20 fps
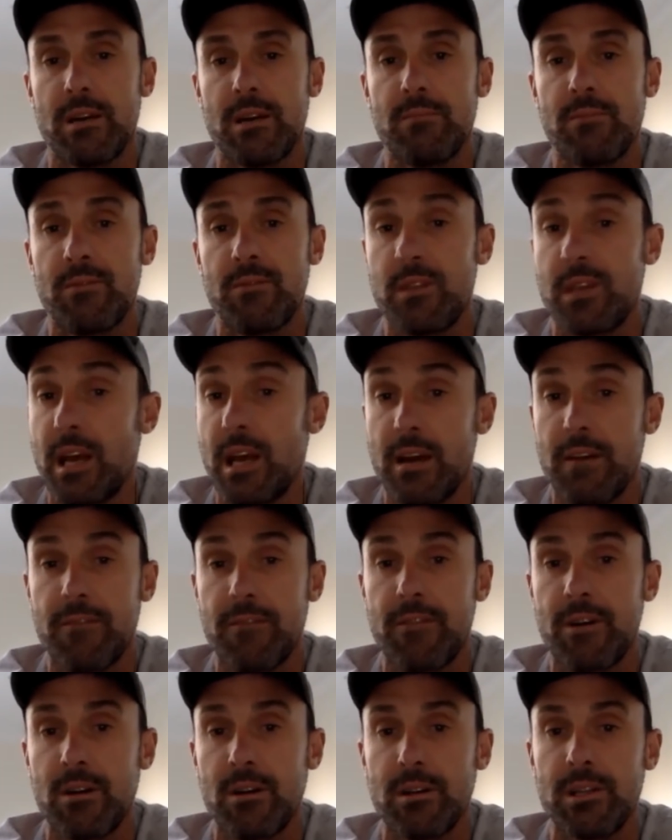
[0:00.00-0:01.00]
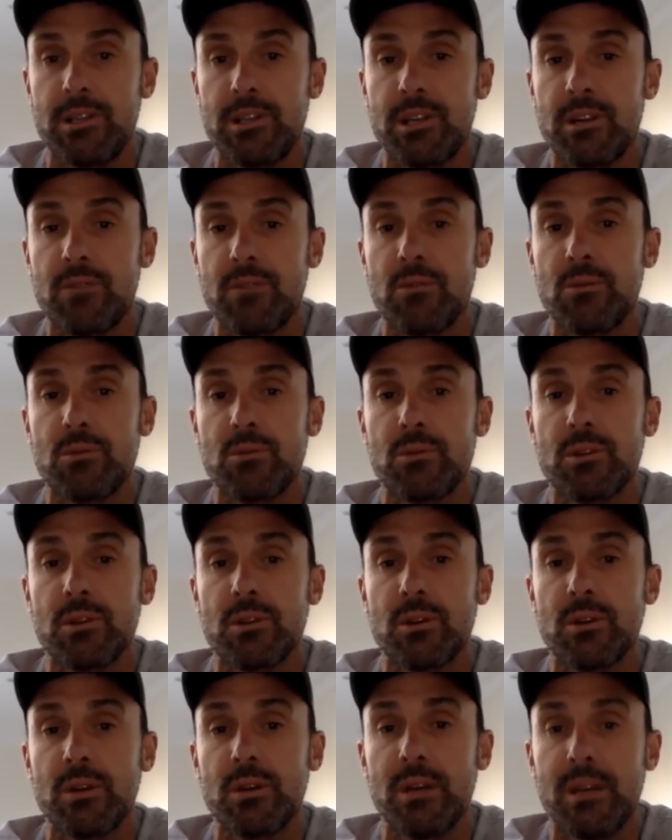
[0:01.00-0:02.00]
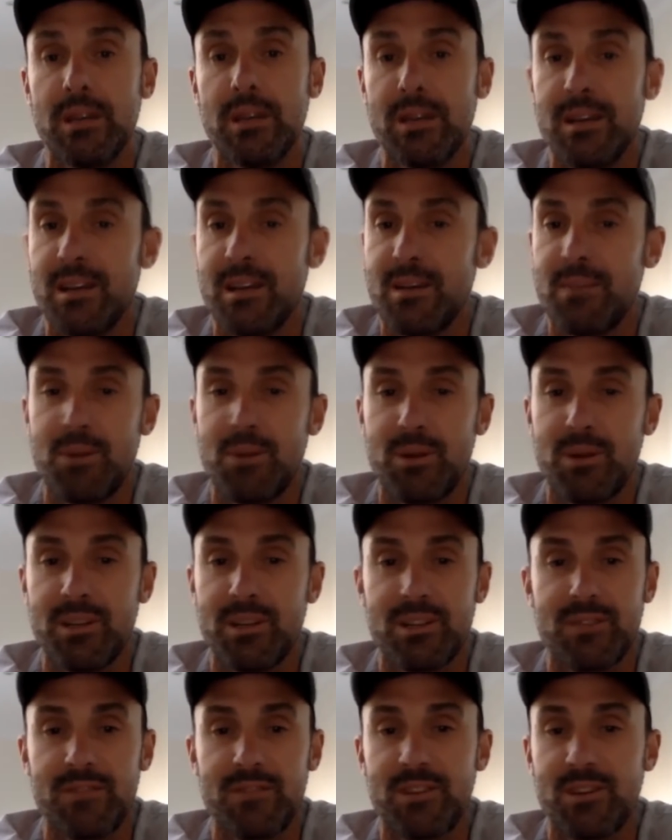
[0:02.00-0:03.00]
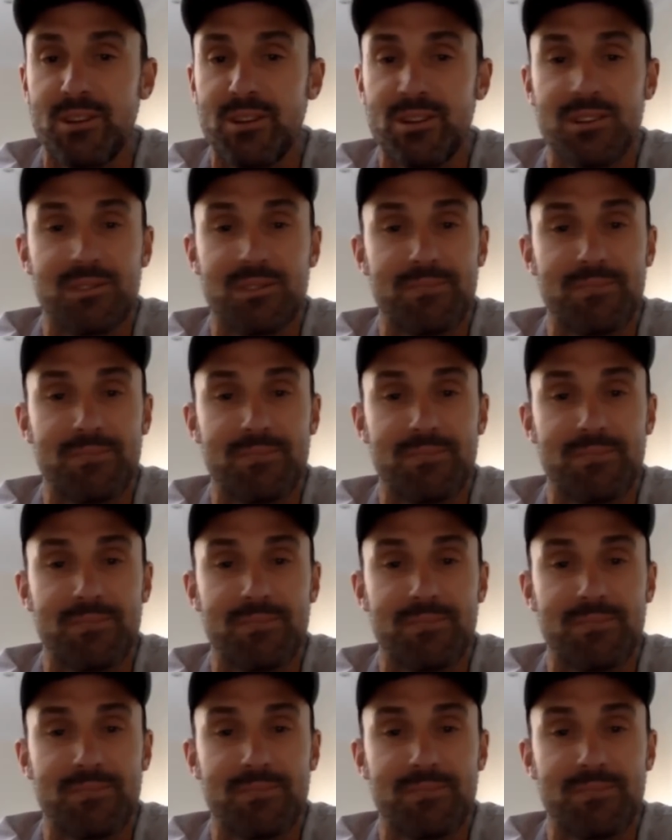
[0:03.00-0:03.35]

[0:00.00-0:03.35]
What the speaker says: for the AFL in general. So billions of dollars.